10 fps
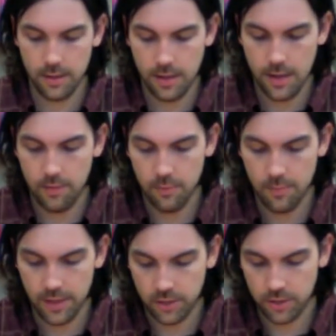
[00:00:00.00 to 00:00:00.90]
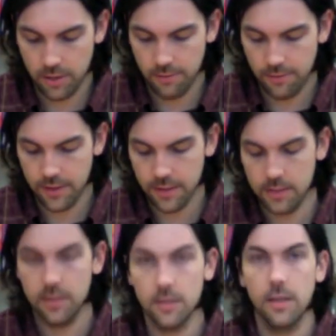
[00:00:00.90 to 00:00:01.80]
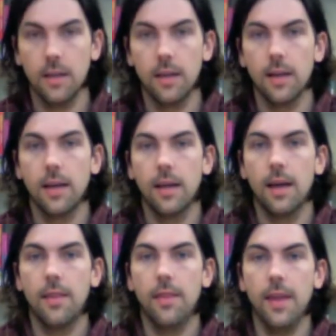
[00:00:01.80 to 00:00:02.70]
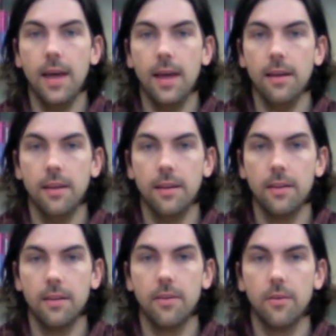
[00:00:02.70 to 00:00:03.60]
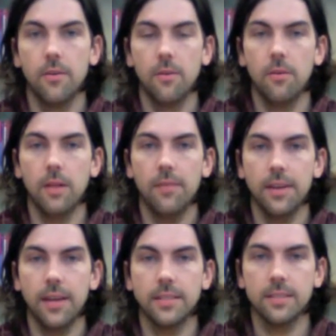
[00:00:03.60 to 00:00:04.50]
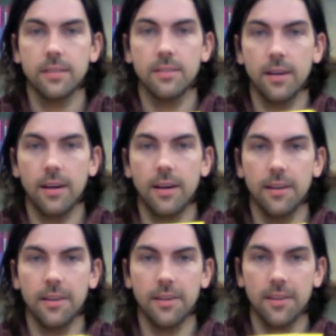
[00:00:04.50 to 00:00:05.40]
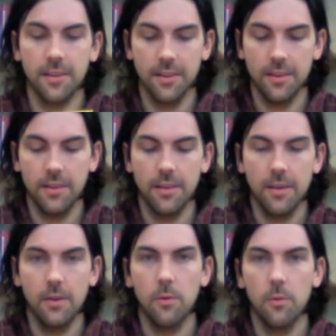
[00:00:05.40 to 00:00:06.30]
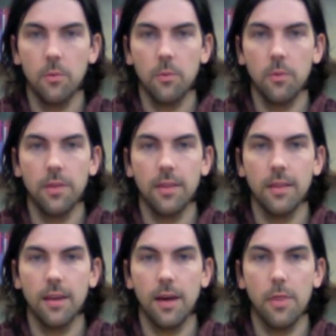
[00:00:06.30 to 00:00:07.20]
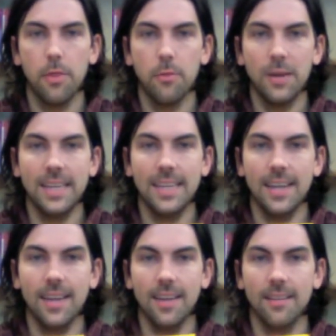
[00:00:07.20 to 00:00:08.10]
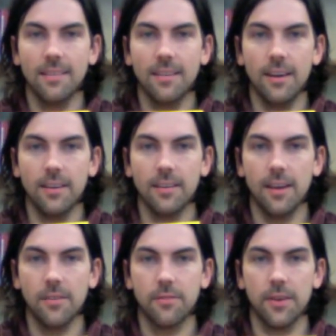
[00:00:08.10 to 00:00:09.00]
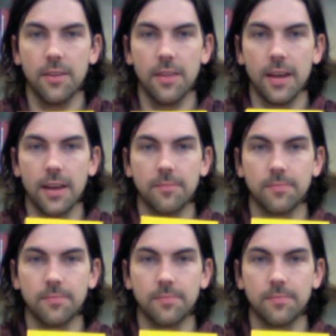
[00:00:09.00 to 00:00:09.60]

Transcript: and make sure it fits. And then we'll have a nice little card with a 3D heart on the front there.